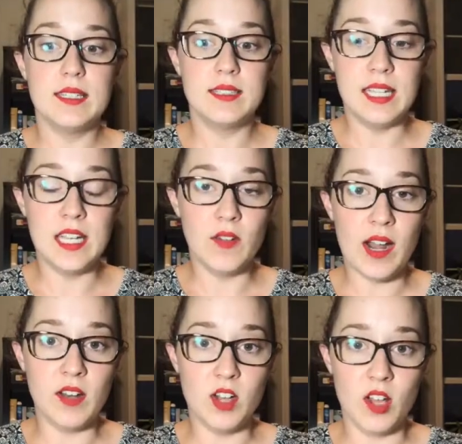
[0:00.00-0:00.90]
sitting
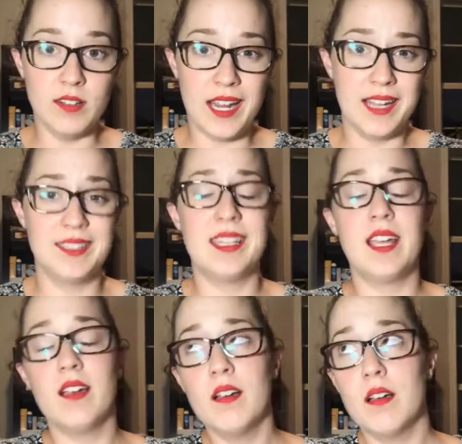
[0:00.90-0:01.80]
around all day and
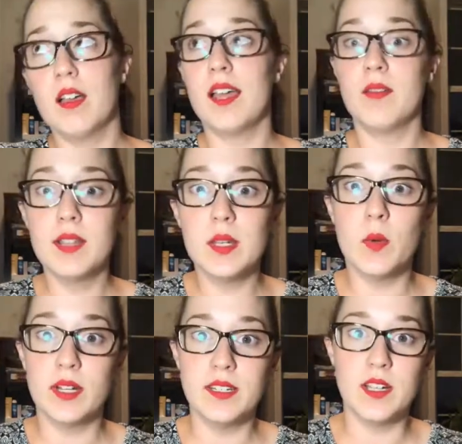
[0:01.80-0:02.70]
saying, oh, I really
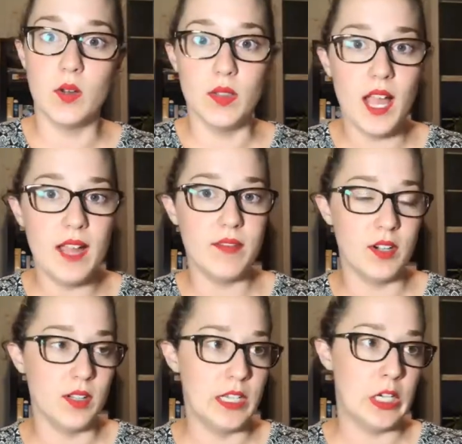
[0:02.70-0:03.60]
wanted to go live
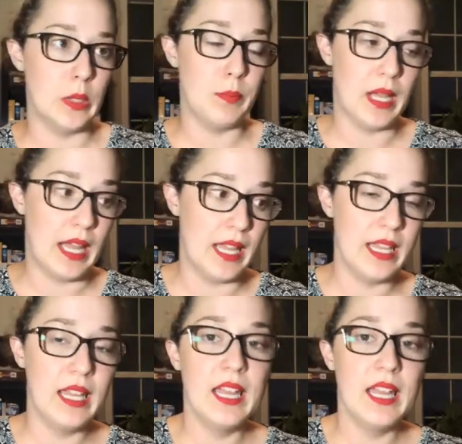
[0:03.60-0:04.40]
earlier, but